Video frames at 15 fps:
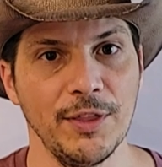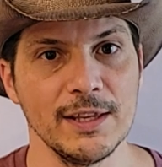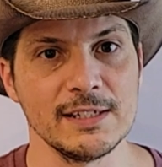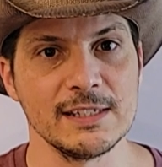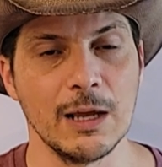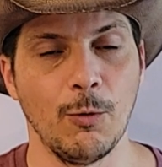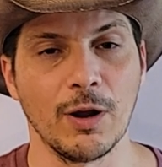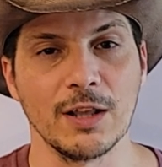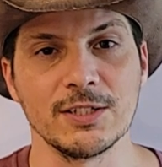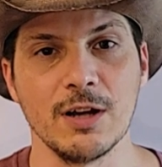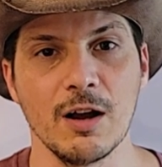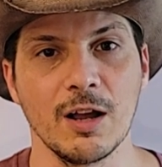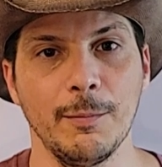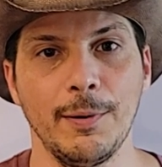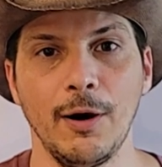this, I wanna
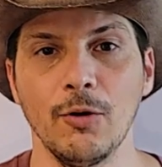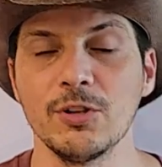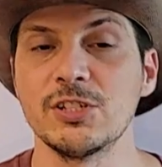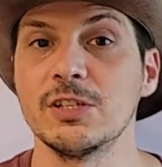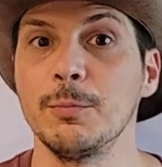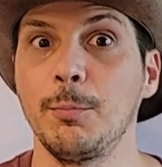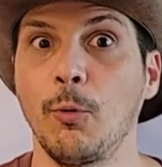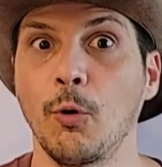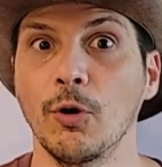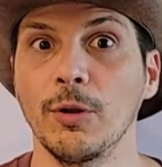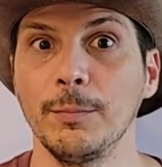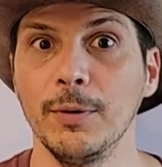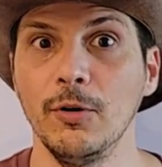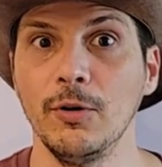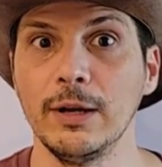talk about
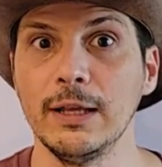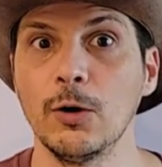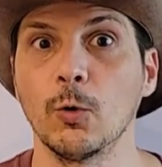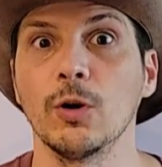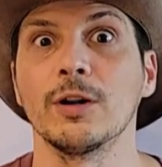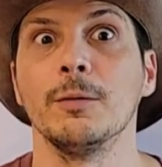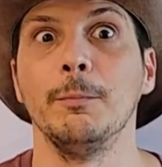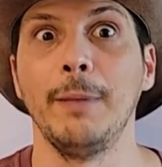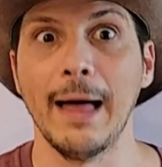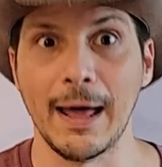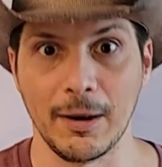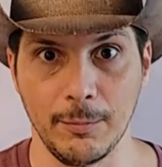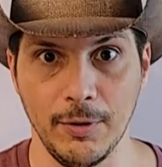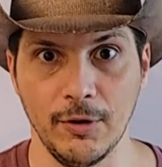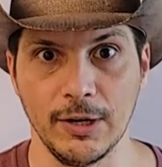supportability or
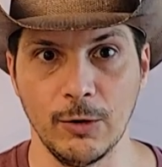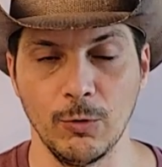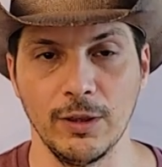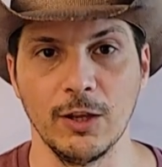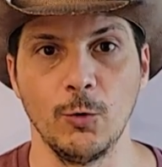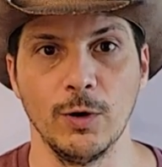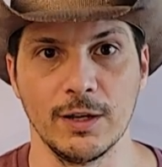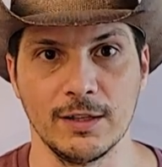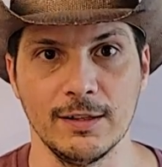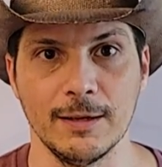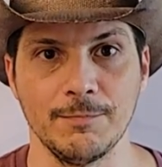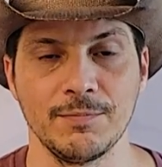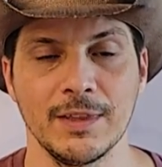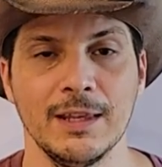compatibility really quickly.